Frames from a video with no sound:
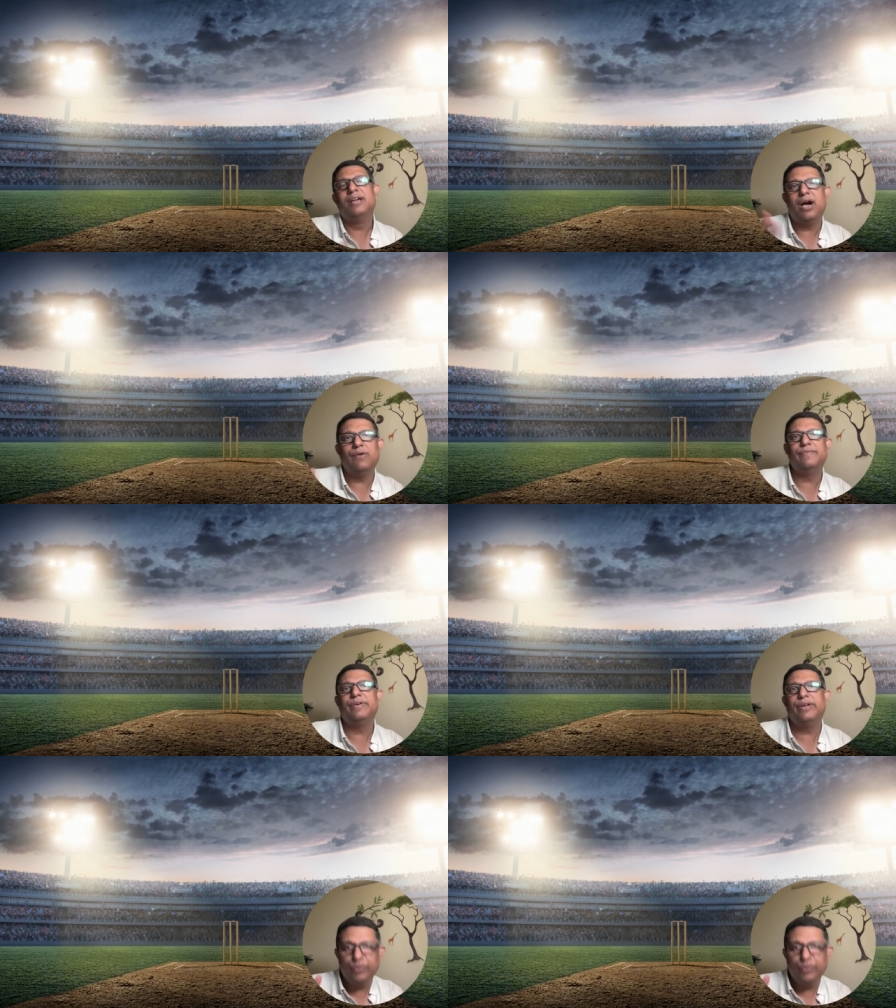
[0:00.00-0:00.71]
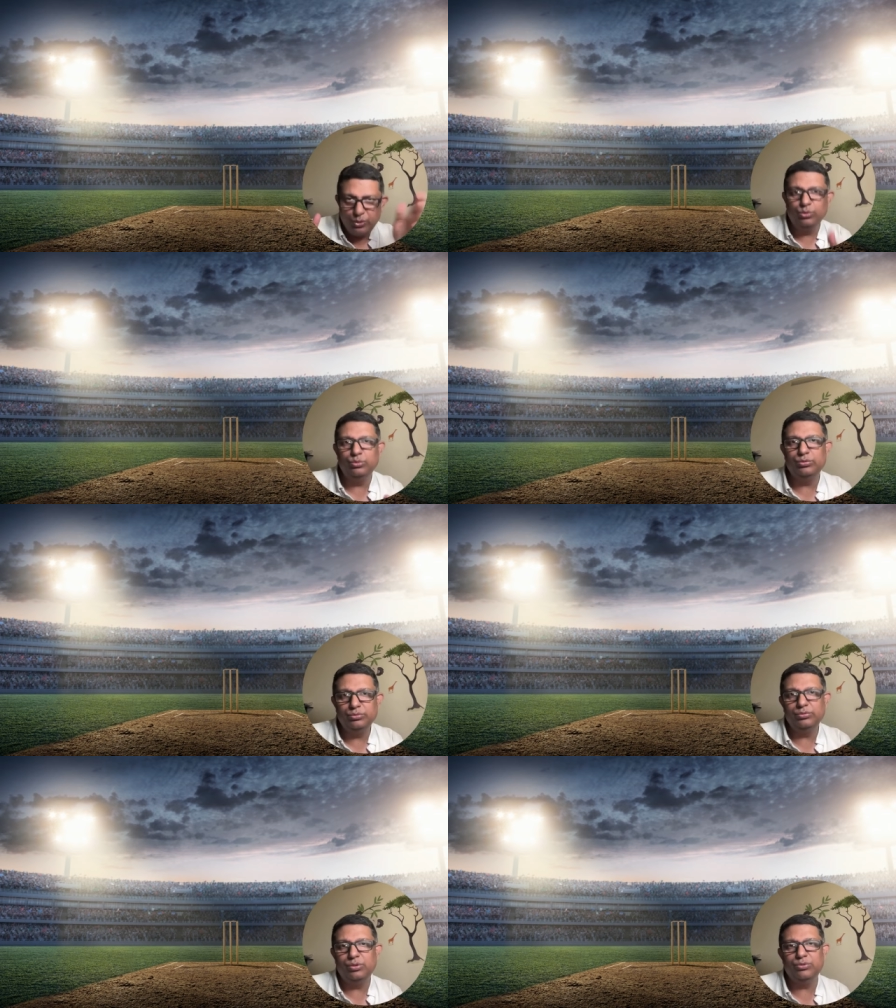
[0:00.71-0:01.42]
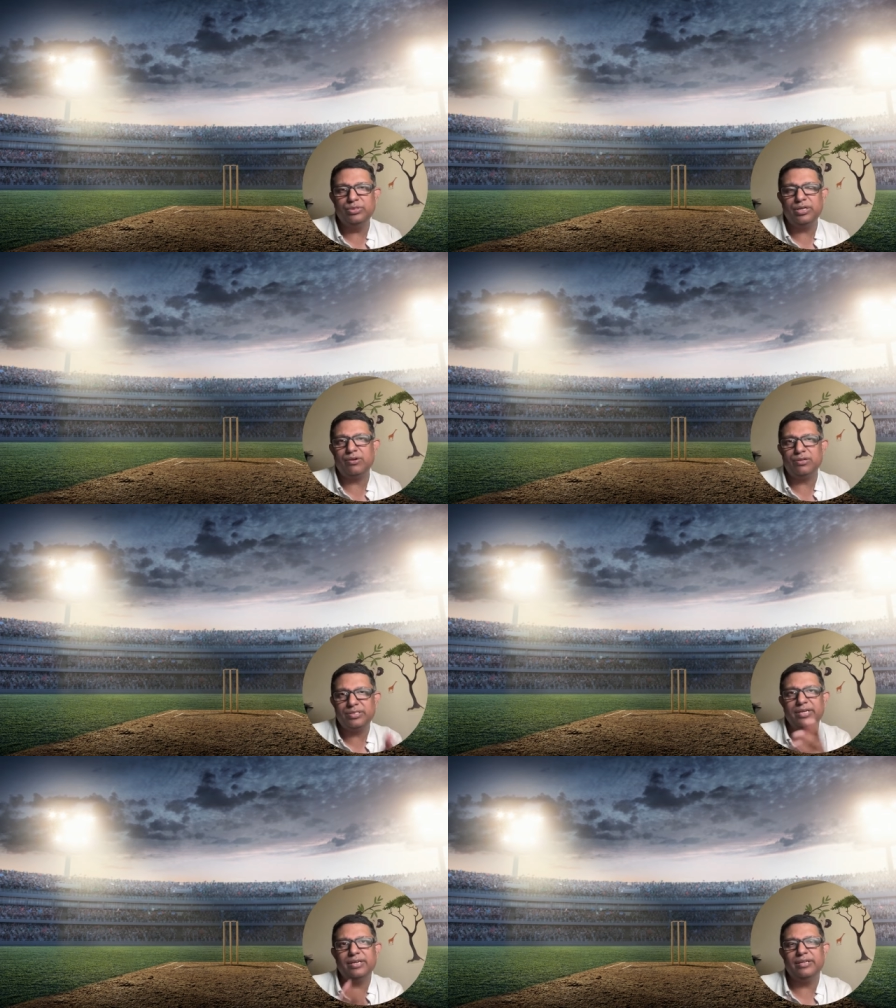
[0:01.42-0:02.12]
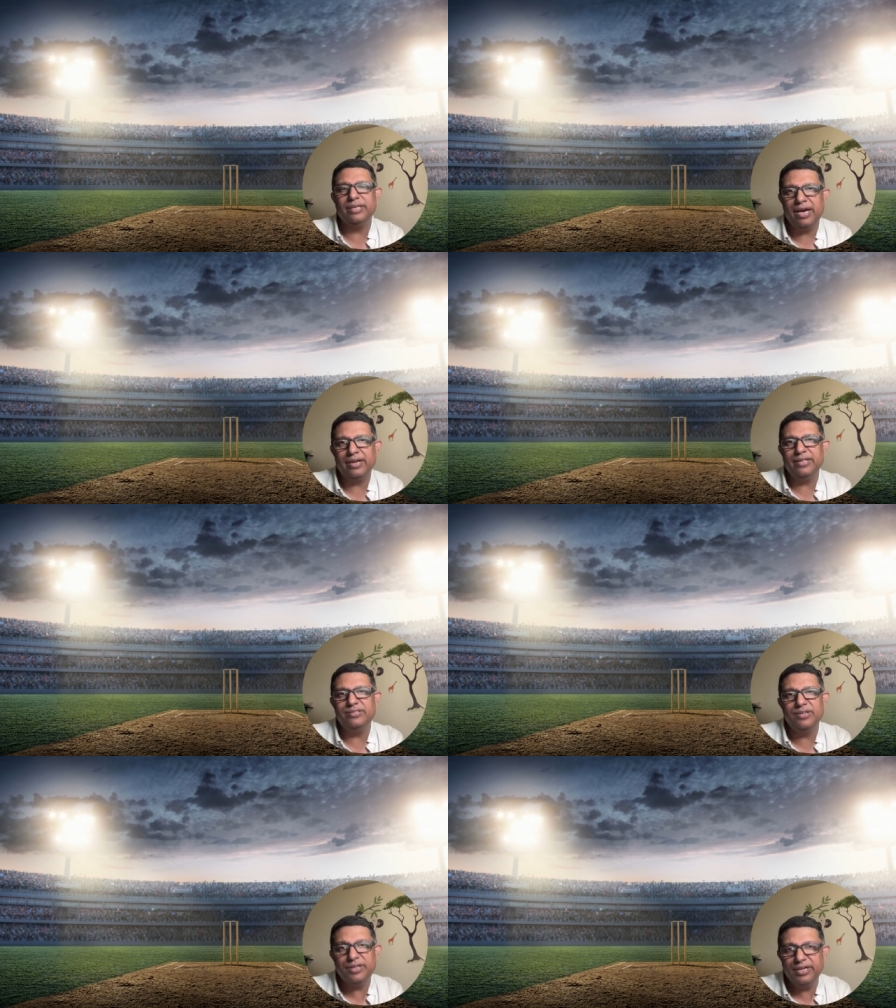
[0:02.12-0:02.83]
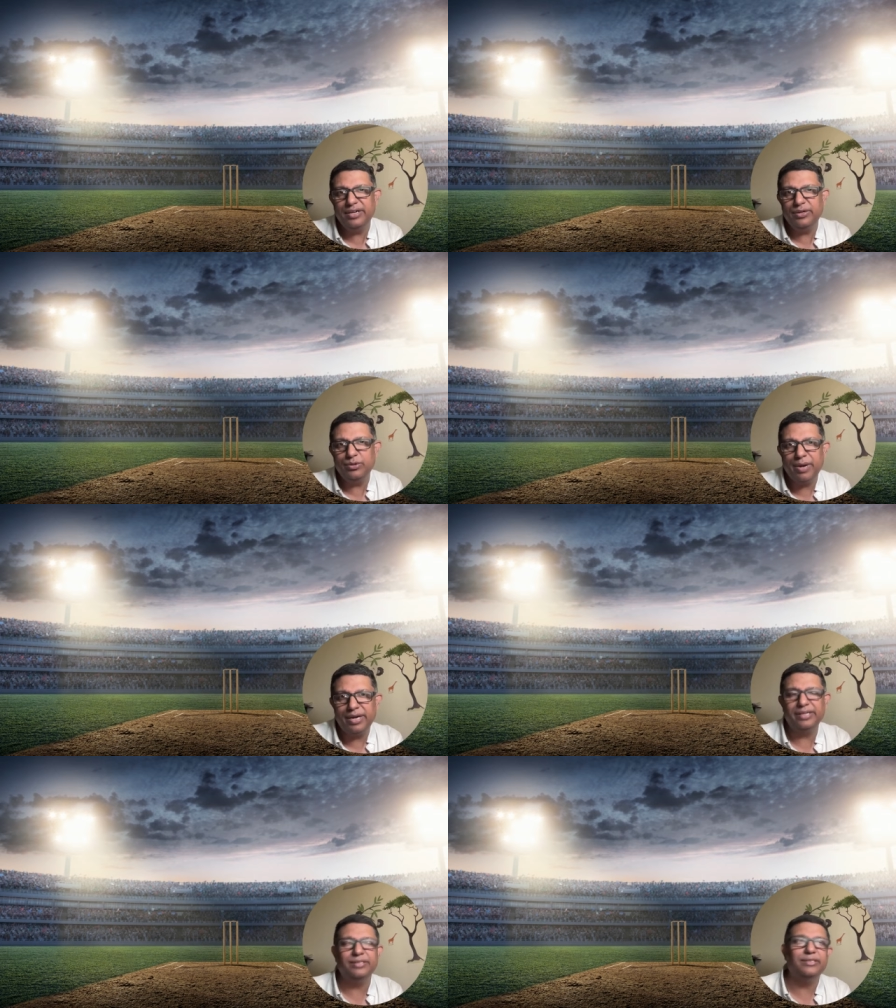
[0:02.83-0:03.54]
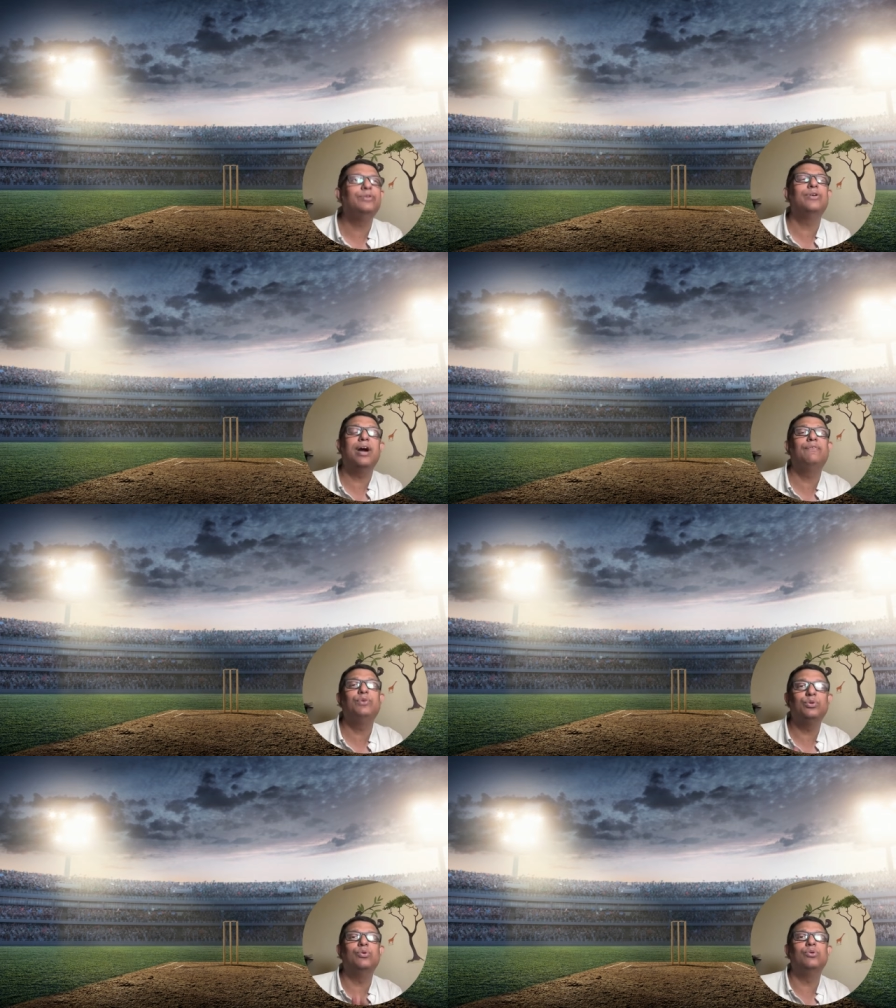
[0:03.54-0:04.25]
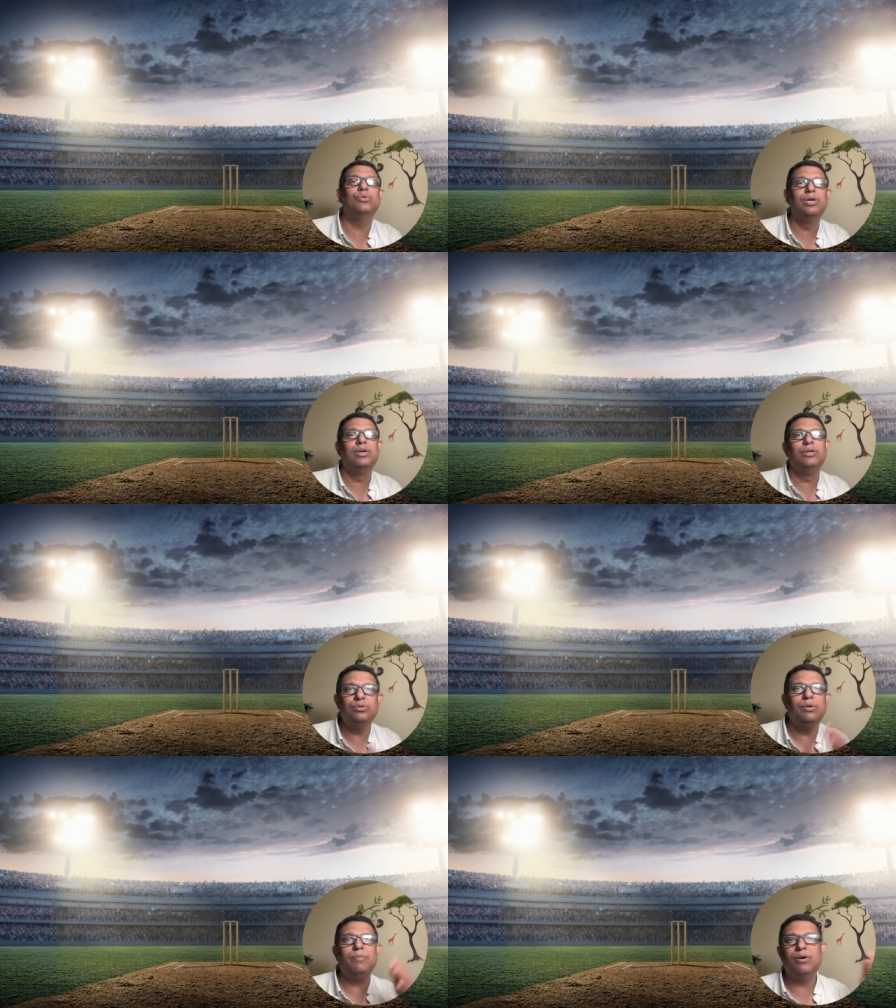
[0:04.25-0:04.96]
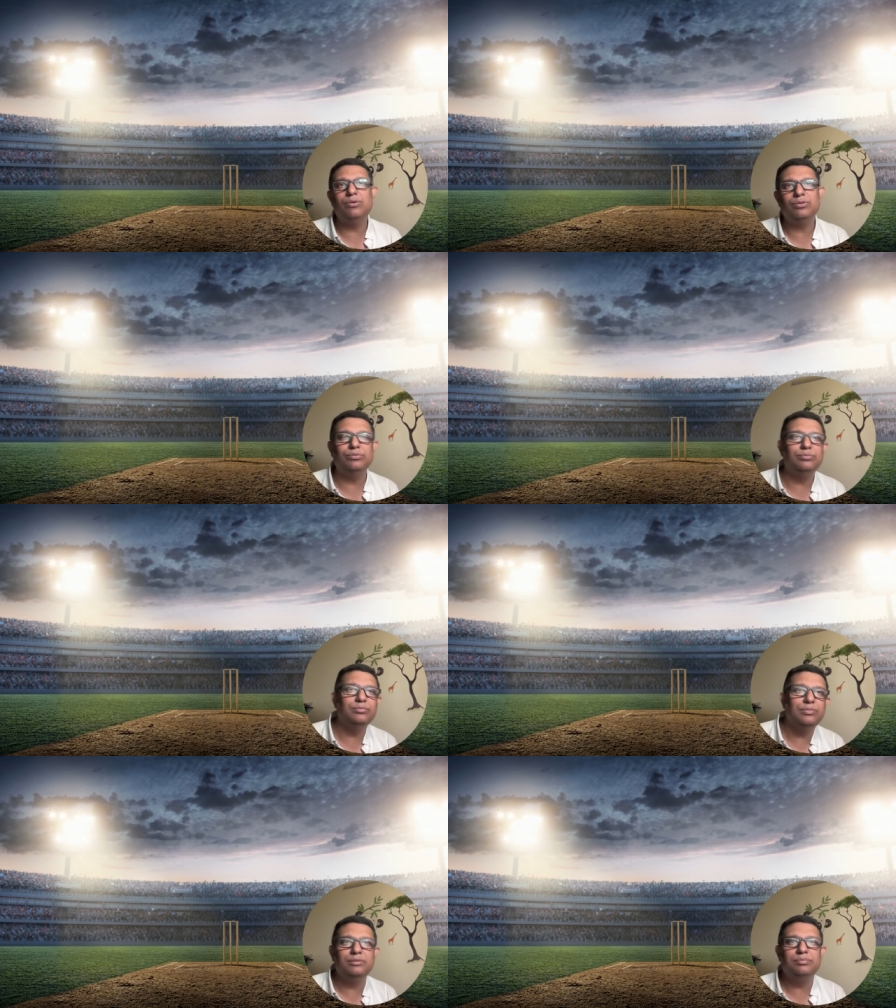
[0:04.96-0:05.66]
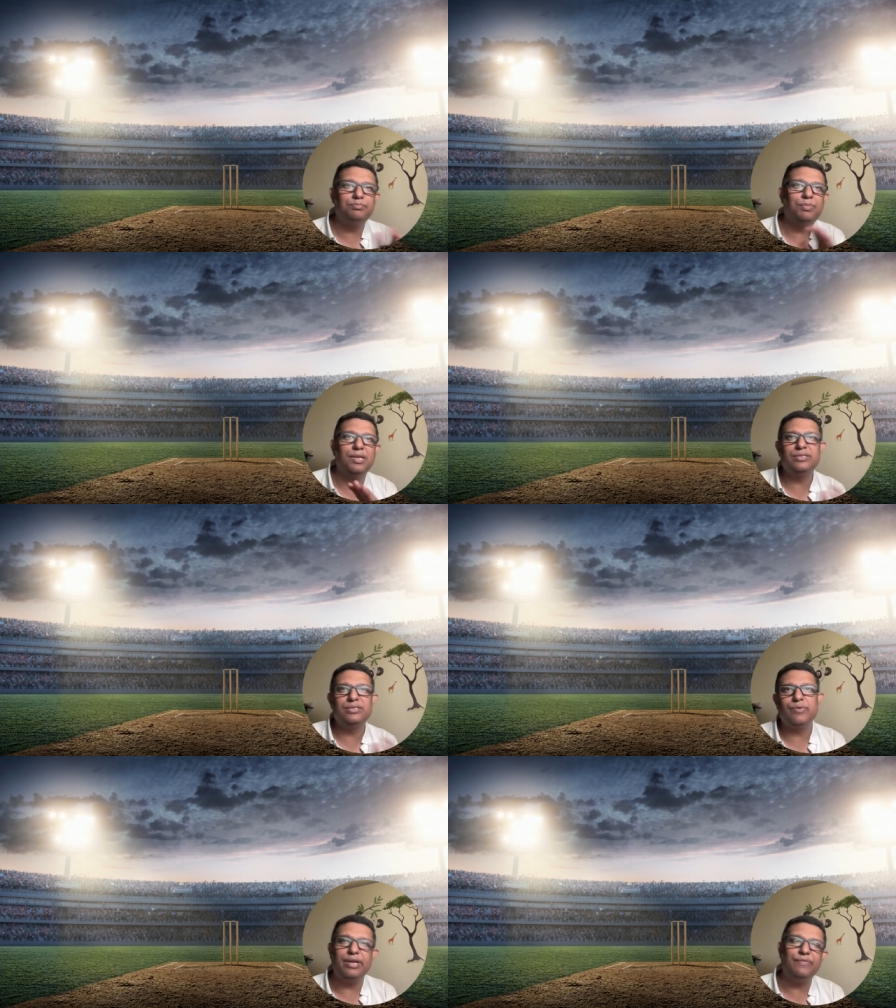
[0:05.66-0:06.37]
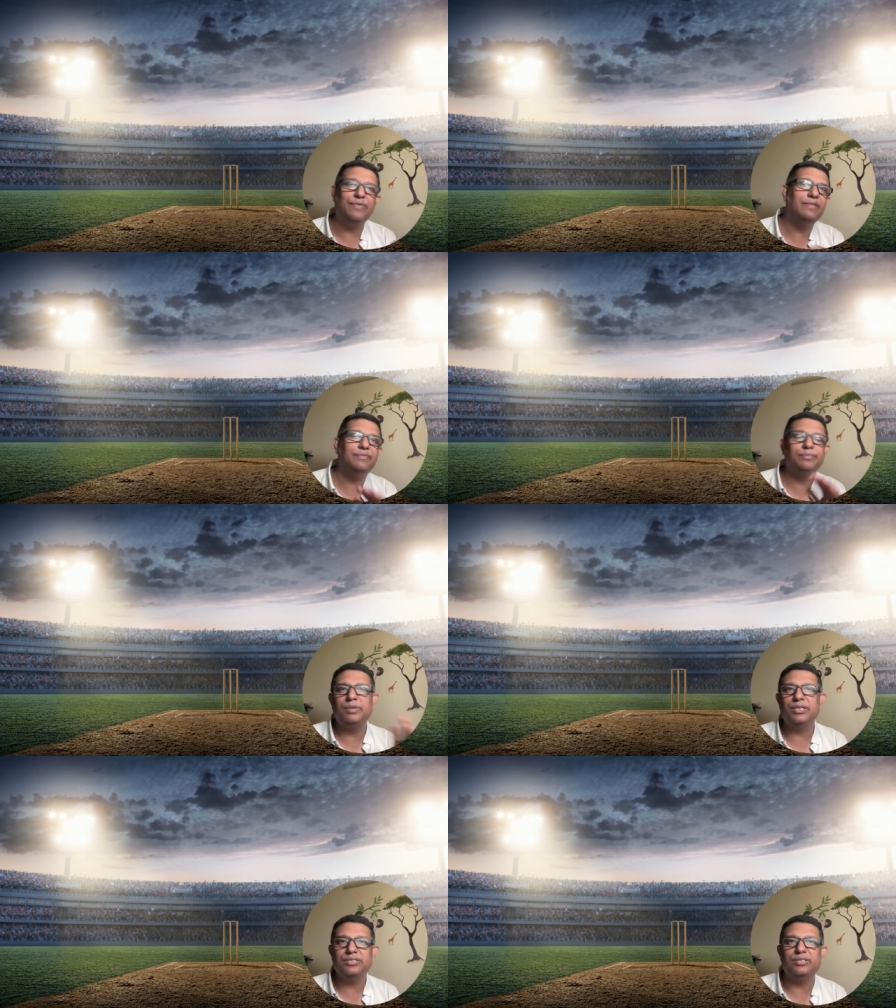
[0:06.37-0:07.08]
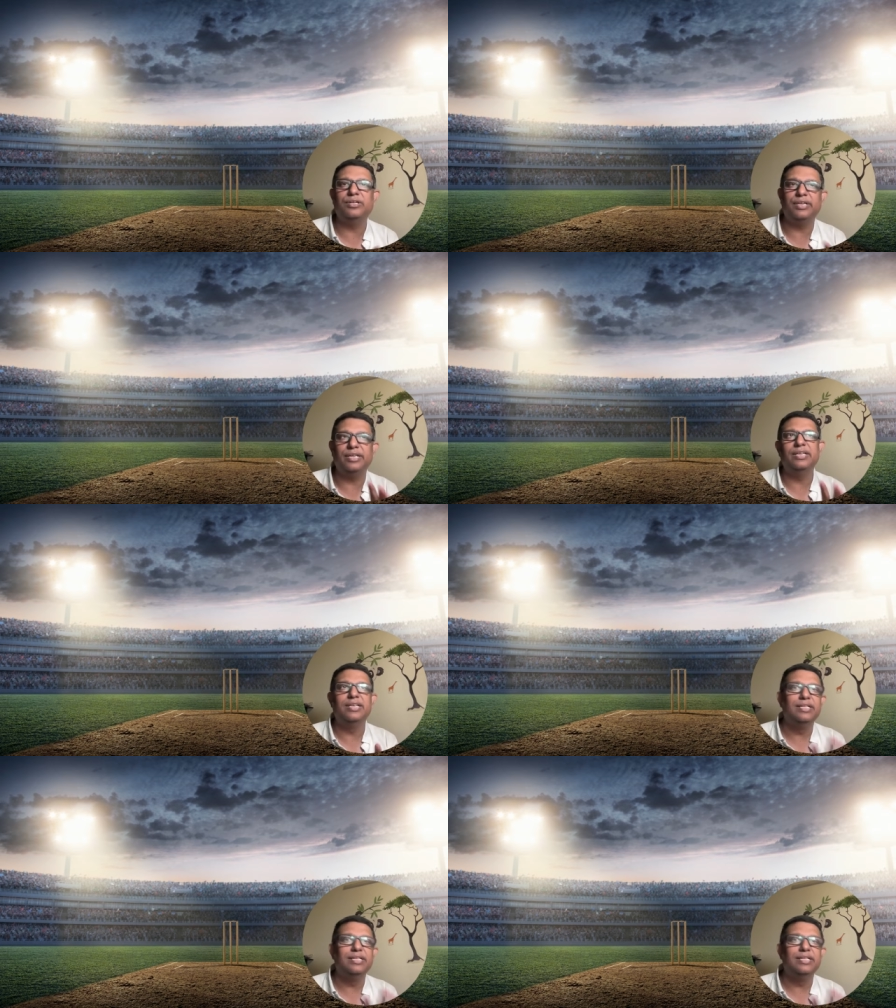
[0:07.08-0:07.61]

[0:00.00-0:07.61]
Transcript: However, if you do lose the toss and are inserted into batting, then you have to go to about plus 25, plus 30.